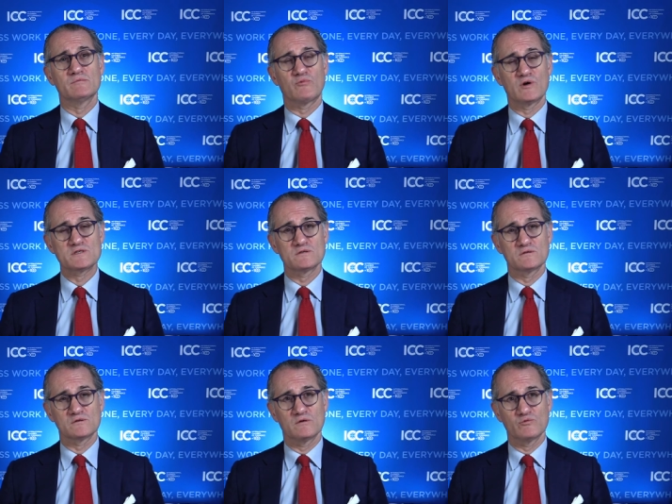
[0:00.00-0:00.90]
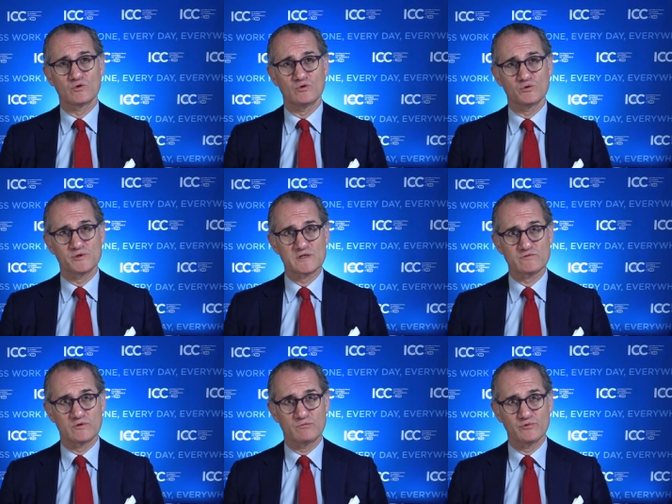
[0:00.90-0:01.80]
president of the court as
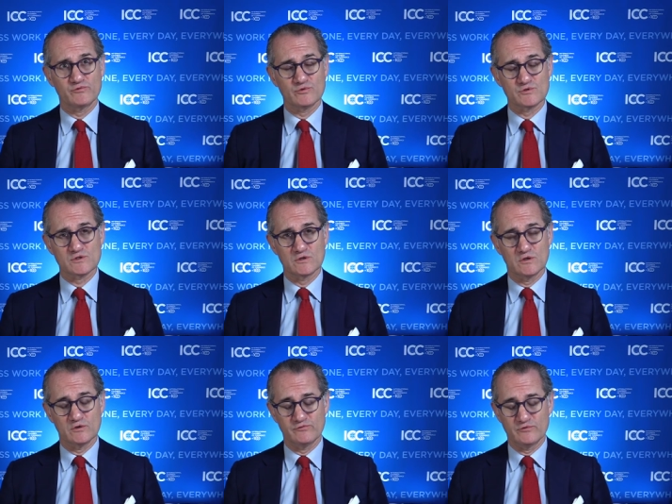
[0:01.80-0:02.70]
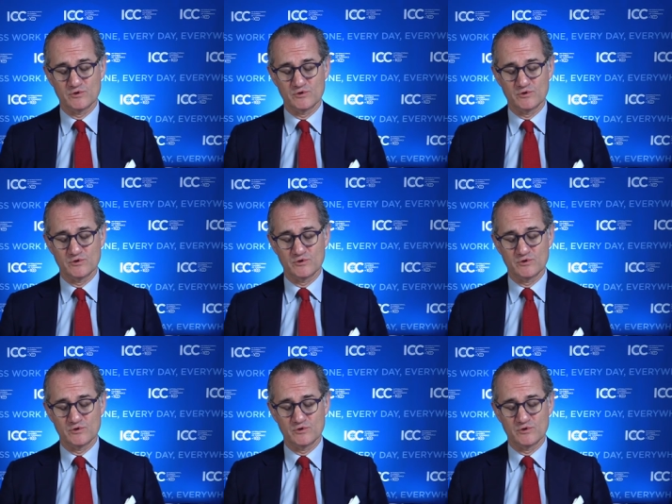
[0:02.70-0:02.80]
from the 1st of